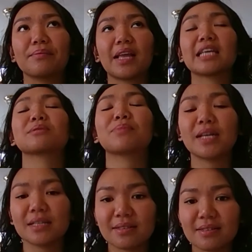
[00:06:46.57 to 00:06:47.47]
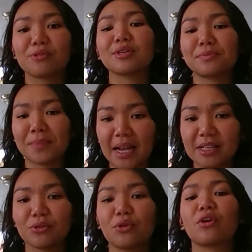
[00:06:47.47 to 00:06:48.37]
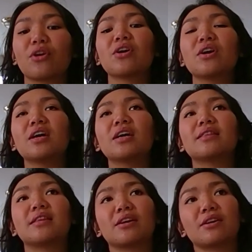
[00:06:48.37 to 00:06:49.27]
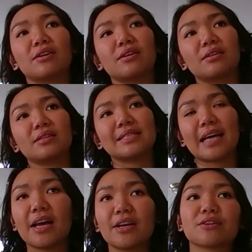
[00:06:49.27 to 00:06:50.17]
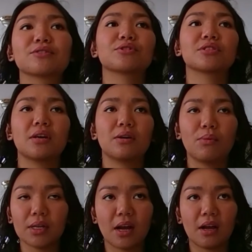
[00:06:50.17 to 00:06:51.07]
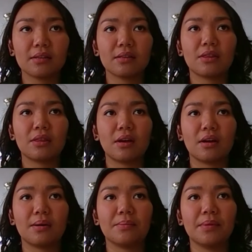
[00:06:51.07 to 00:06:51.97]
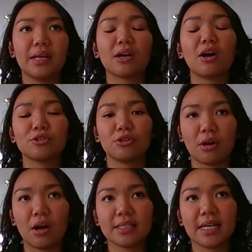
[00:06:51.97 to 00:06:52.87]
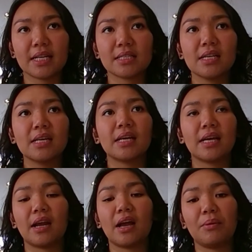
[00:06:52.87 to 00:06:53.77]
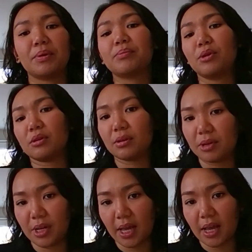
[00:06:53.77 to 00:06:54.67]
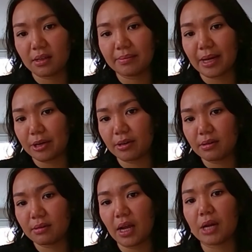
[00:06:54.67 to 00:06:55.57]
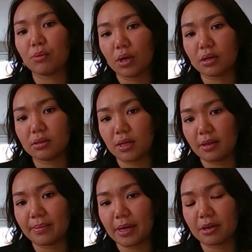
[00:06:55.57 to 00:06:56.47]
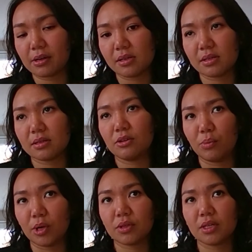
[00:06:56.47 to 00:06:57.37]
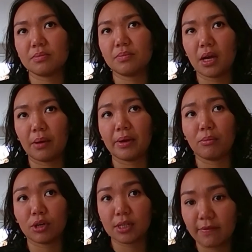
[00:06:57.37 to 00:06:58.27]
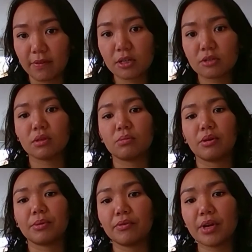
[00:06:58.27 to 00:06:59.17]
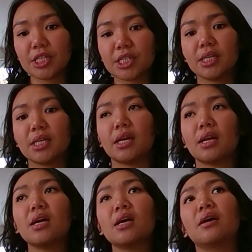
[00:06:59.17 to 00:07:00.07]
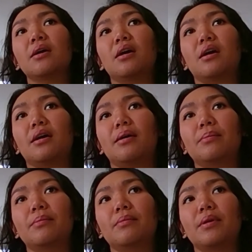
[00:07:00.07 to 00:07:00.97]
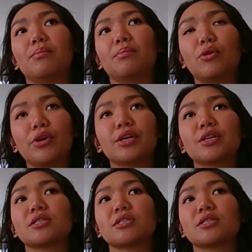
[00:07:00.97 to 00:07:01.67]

express their respect or their desires or whatnot in a cultural context, can help people communicate better and work together better, because New Brunswick is becoming more diverse with more immigration and employers